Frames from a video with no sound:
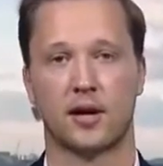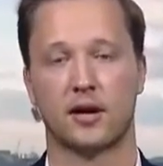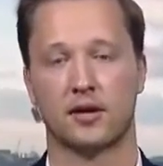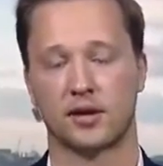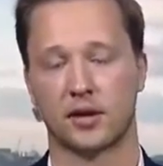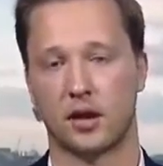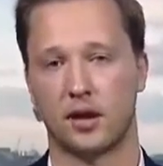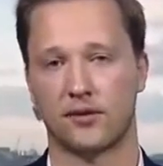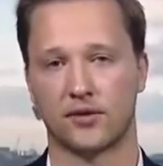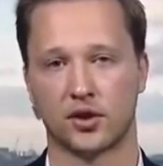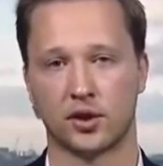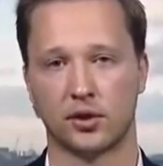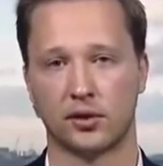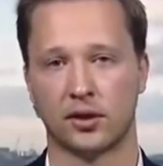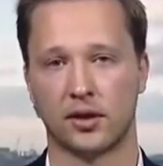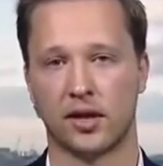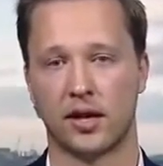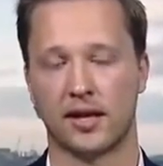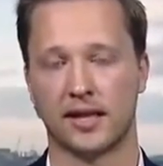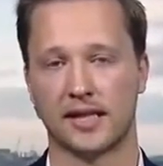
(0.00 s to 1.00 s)
throughout the
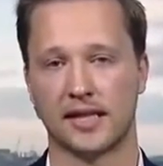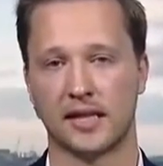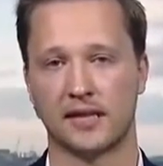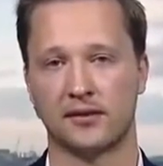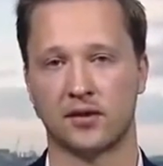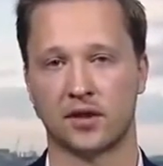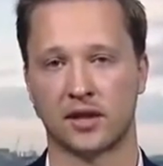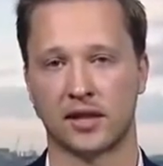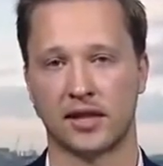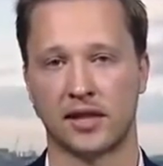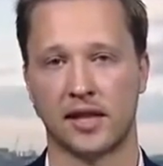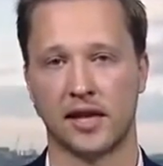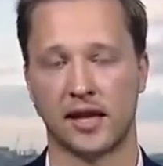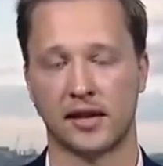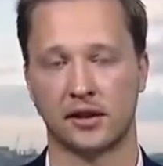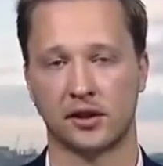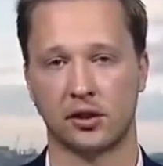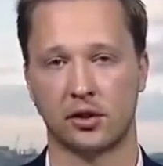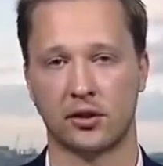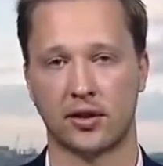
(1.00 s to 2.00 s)
afternoon and early evening here
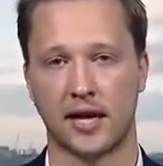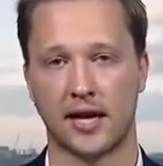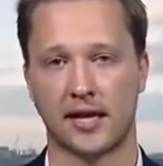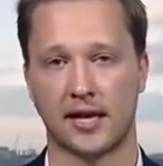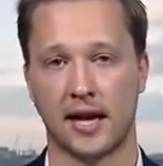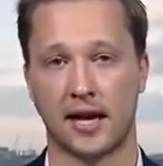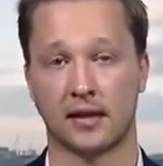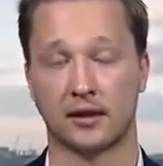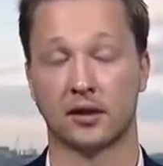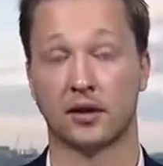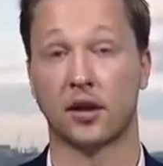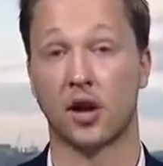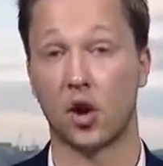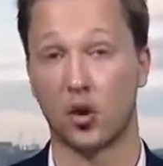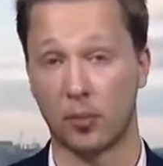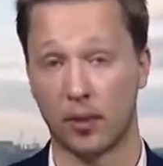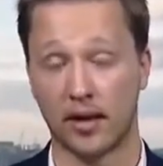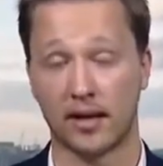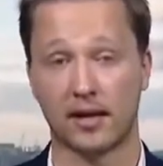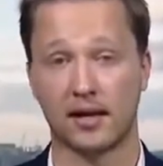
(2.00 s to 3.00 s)
in the UK and
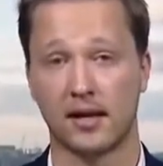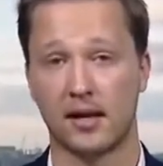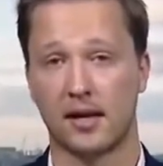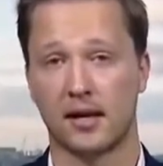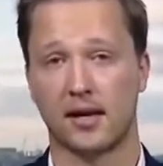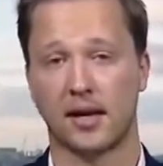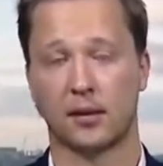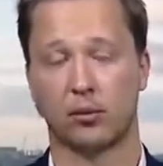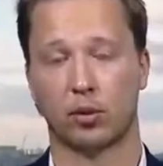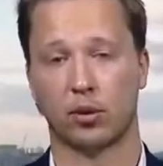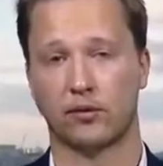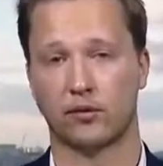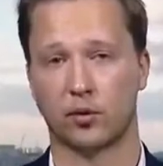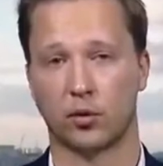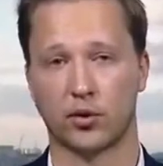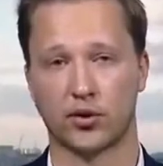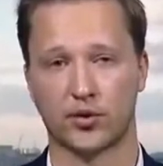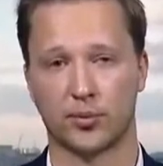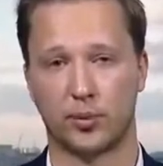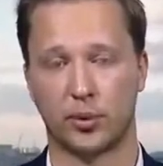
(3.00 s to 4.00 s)
globally, and we'll, of
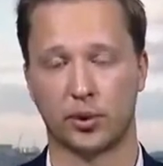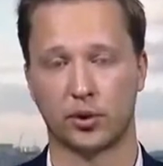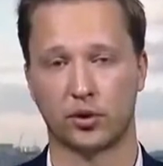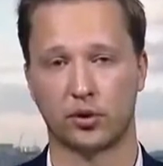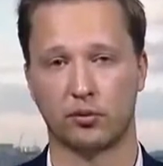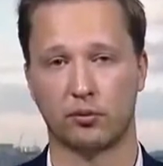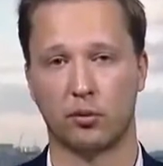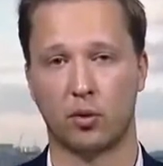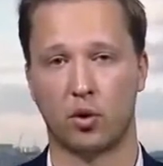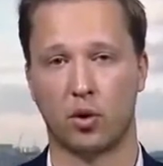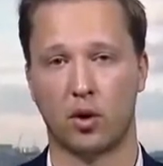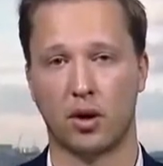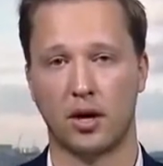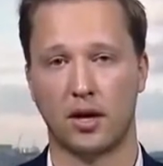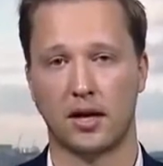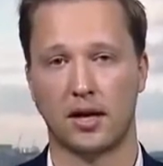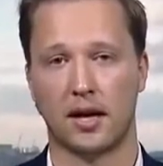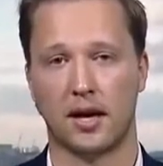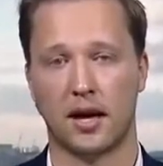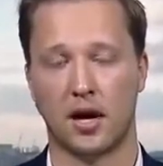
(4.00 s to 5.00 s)
course, bring you more
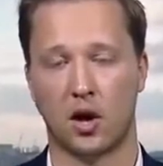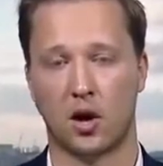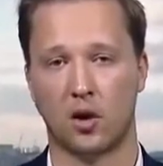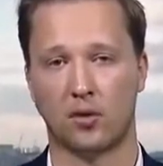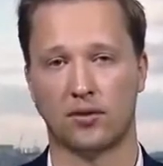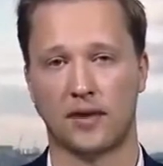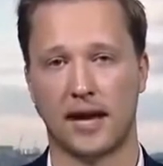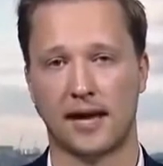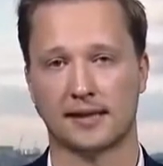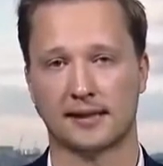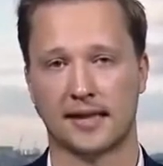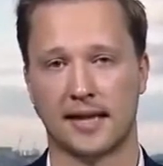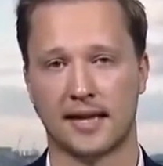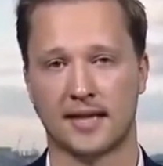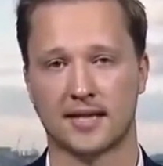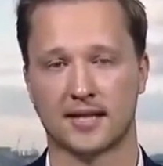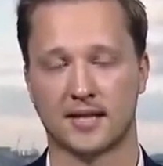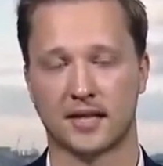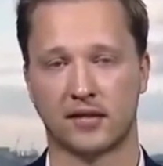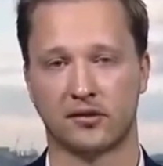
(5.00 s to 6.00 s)
uh, on that
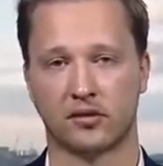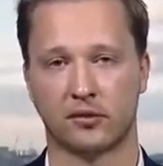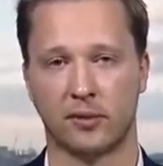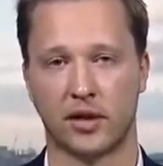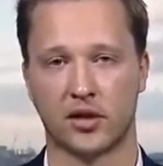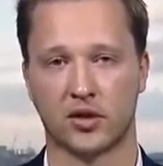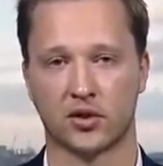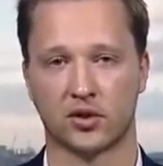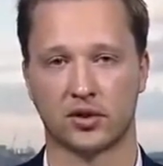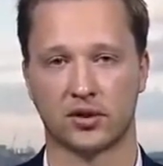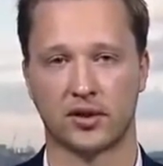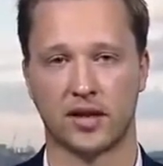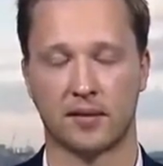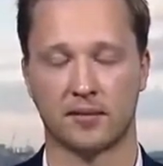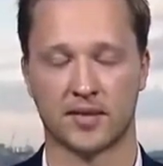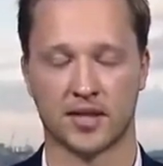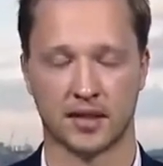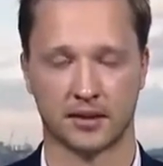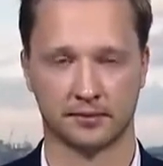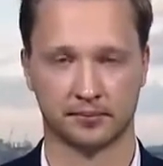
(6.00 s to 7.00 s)
as information
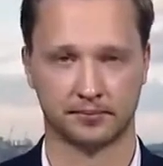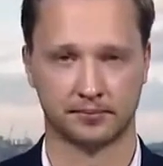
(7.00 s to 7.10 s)
comes in.